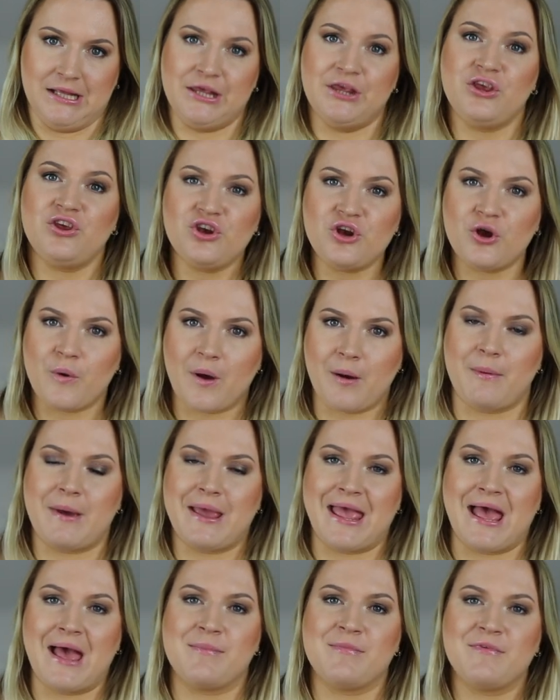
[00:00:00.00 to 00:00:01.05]
you know how I
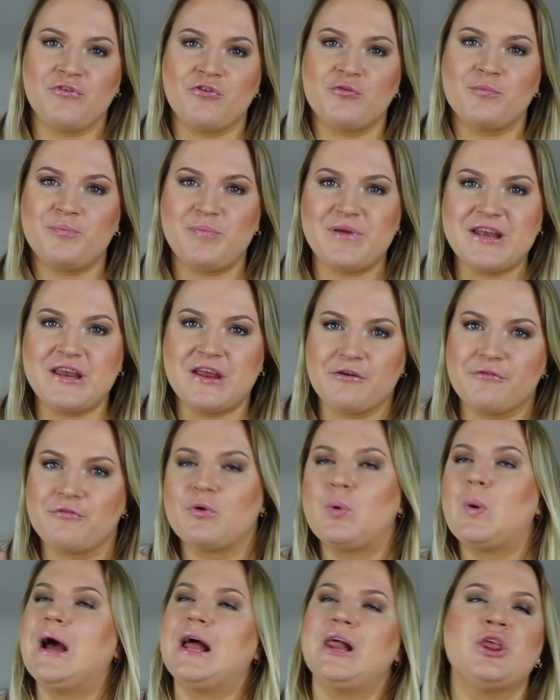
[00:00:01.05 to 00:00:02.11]
am. If you've been here for
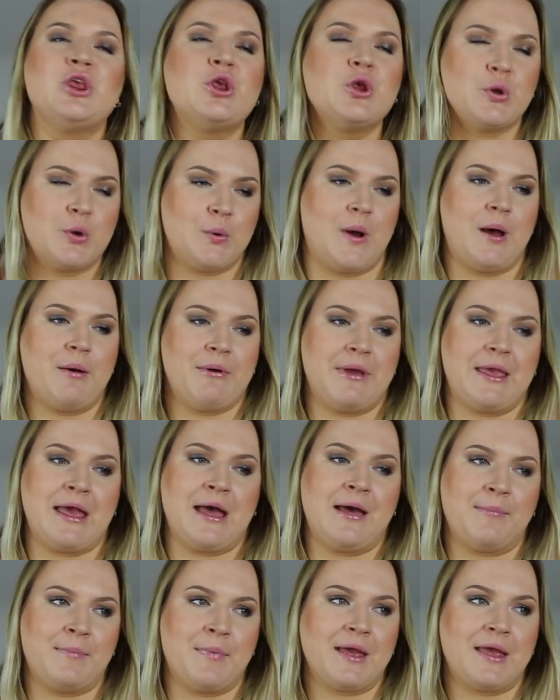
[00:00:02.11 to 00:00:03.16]
a while, you know how I
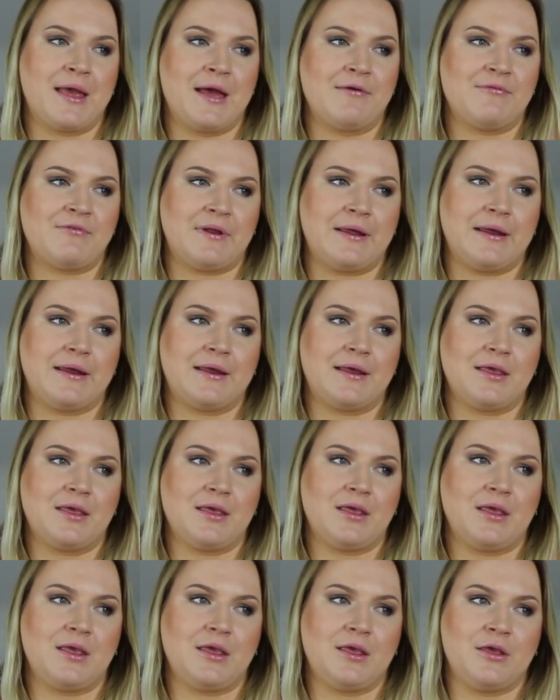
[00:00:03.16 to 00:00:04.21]
am. I have, like,
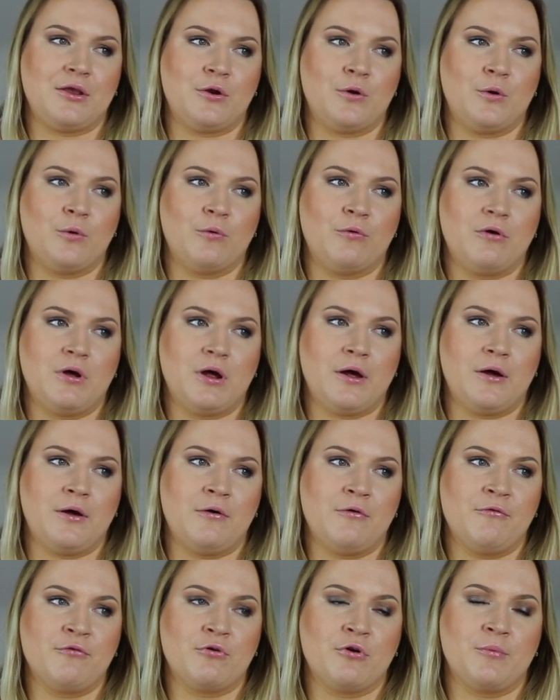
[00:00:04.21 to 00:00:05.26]
you
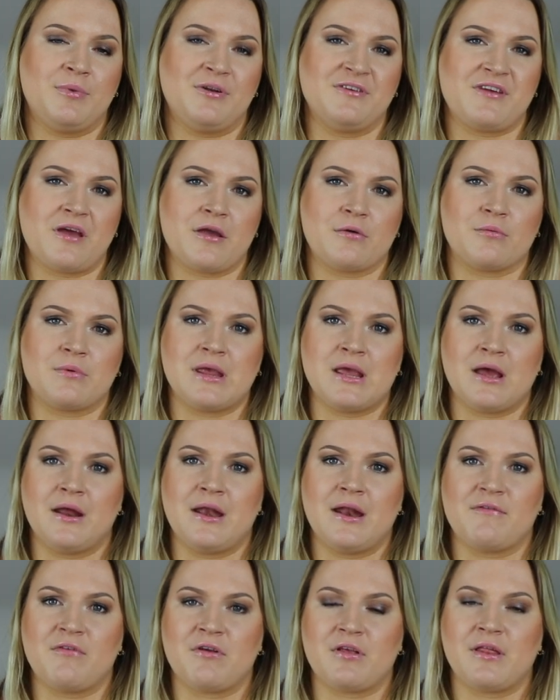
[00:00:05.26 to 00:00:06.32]
know, verbal diarrhea
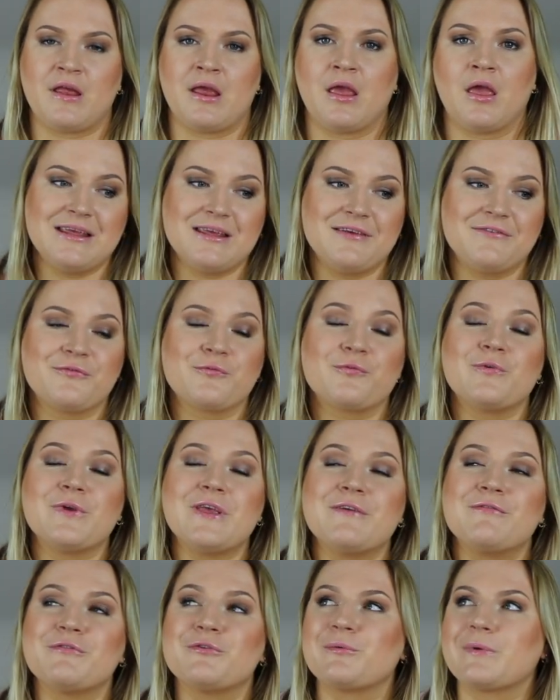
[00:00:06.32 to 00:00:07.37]
and everything. If,
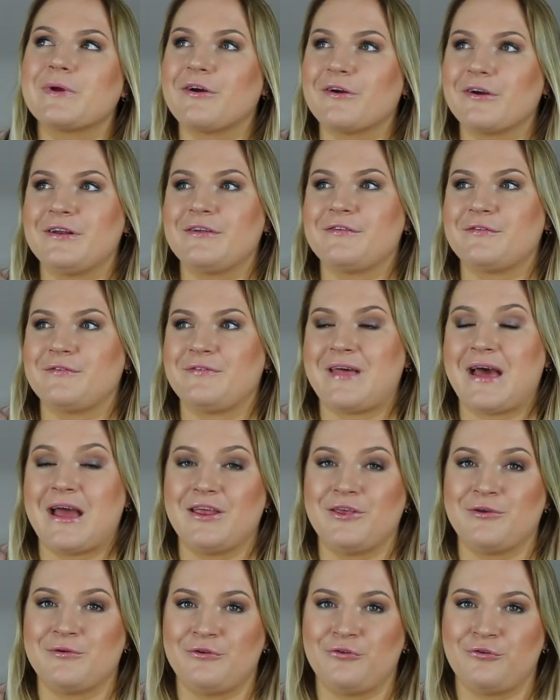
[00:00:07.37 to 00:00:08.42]
even regardless of
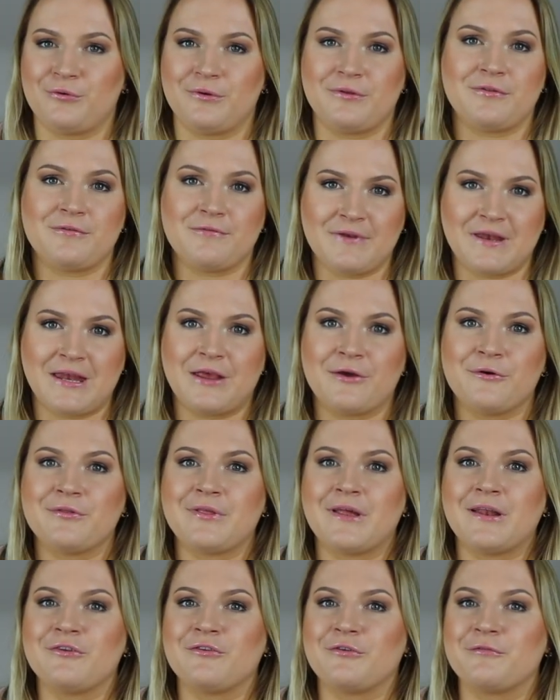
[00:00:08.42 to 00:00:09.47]
that, you enjoyed the video,
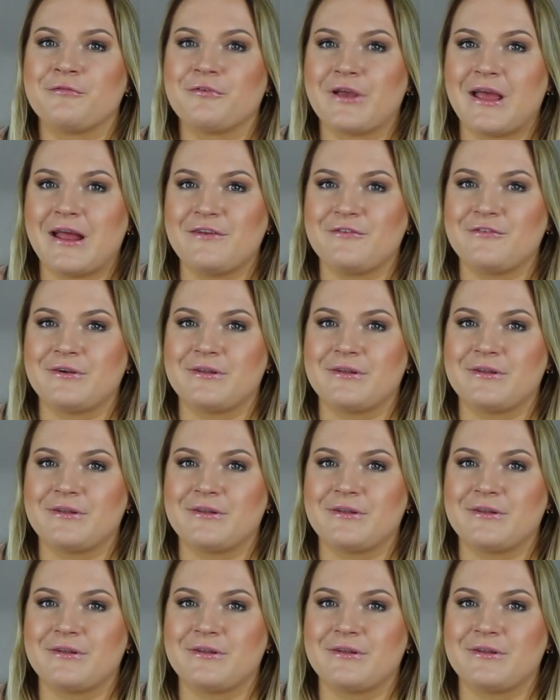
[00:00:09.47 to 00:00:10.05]
then don't forget to